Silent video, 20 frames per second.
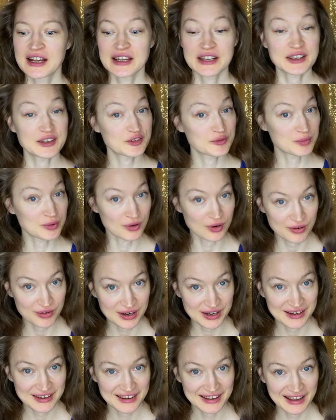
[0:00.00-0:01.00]

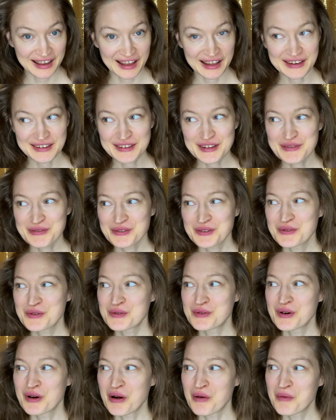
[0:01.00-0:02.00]
explorer. And if
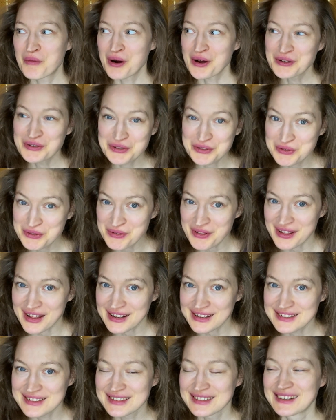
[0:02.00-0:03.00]
you want to do
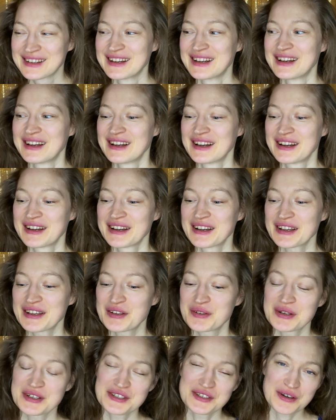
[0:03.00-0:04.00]
that,
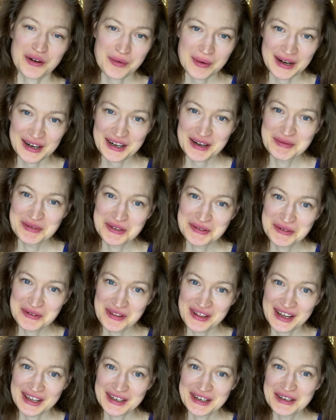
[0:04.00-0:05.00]
you are so welcome to do
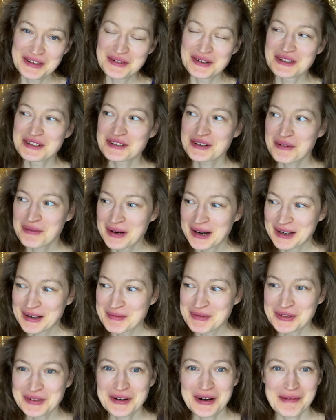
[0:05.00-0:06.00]
that. And you are so
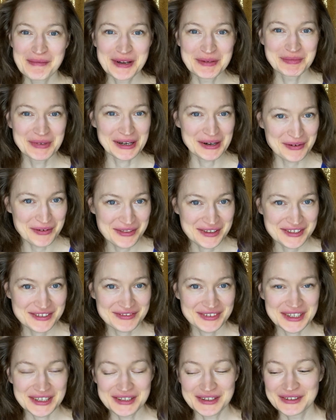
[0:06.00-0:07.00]
welcome to comment below this
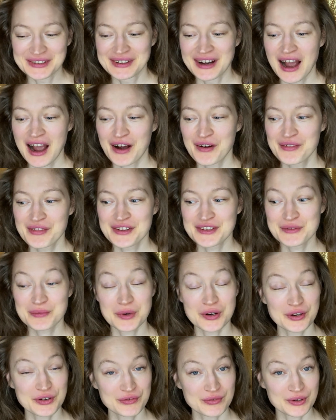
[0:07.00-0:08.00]
video how this
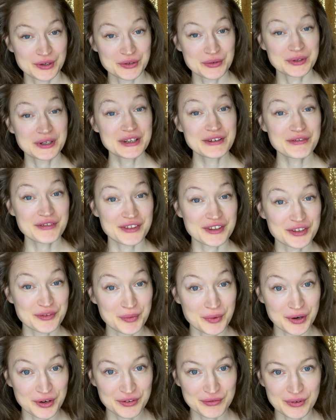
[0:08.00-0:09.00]
works for you, if this
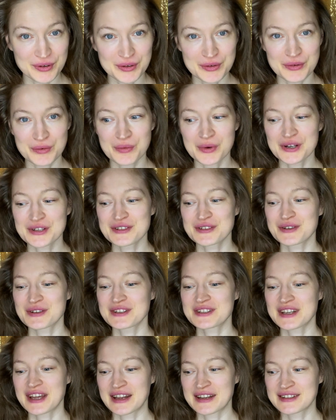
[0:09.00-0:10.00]
works for you, what's your
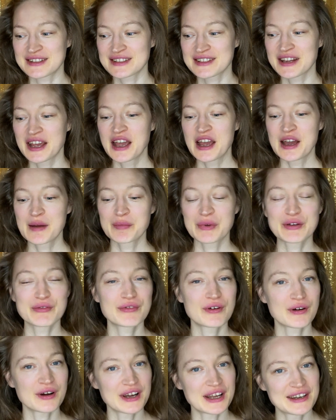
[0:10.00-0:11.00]
sense
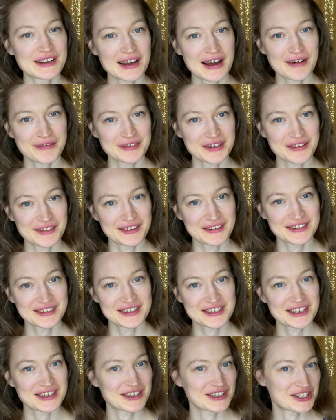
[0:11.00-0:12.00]
before and after
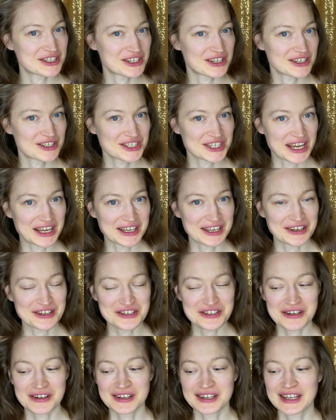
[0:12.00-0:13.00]
this shaking
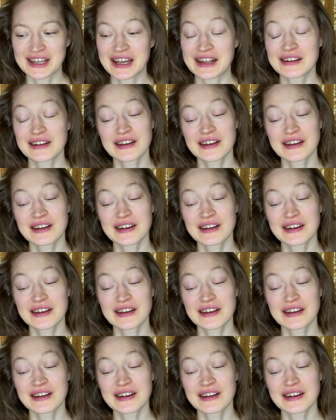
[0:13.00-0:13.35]
journey. And